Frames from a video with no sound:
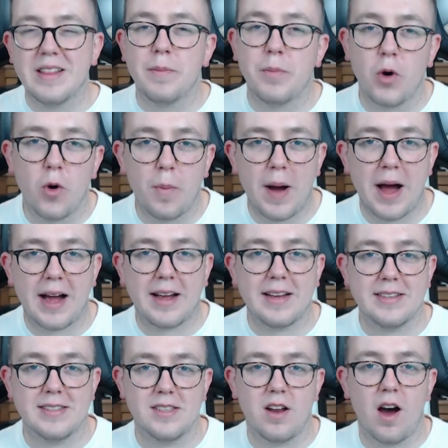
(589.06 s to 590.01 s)
the ball
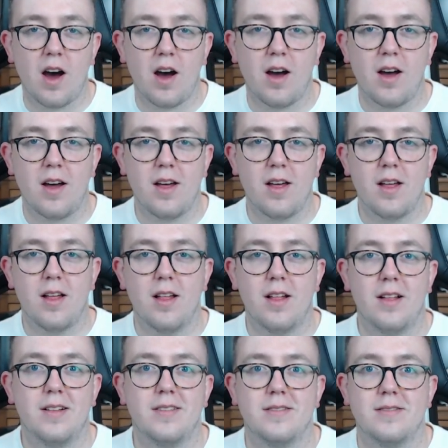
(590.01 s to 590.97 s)
back is not
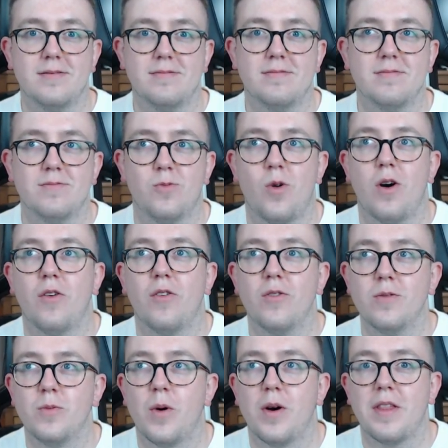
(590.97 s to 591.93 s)
what
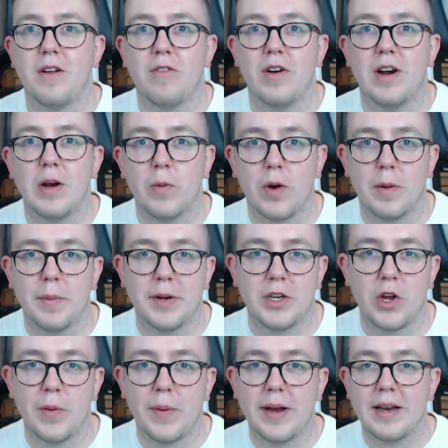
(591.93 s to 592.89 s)
what they really want to be
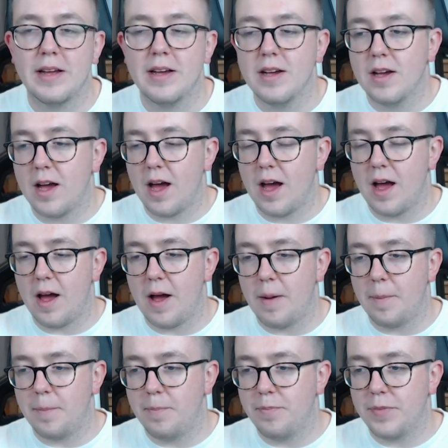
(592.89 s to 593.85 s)
doing.
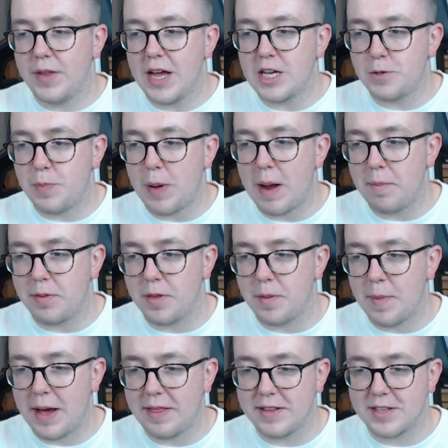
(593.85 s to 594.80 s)
Um, is Pep the
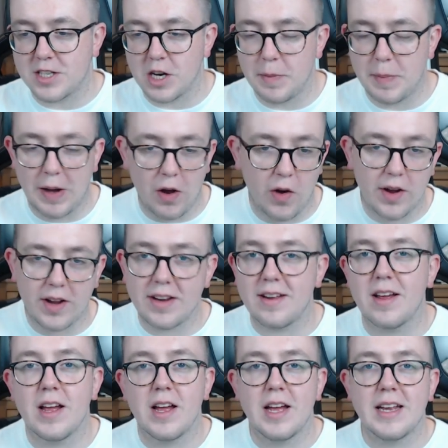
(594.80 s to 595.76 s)
man that's going to be like,
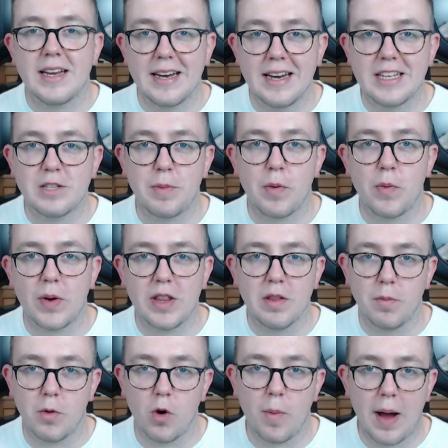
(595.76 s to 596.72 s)
you need to be winning
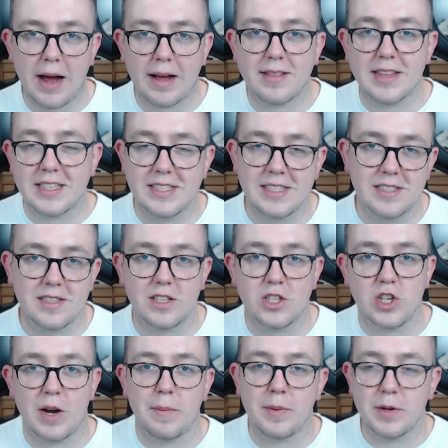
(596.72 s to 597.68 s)
the ball back. This is the
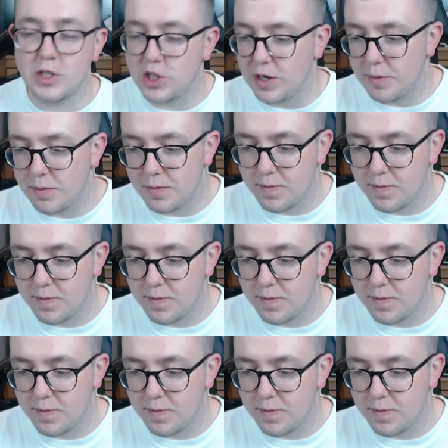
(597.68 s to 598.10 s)
championship.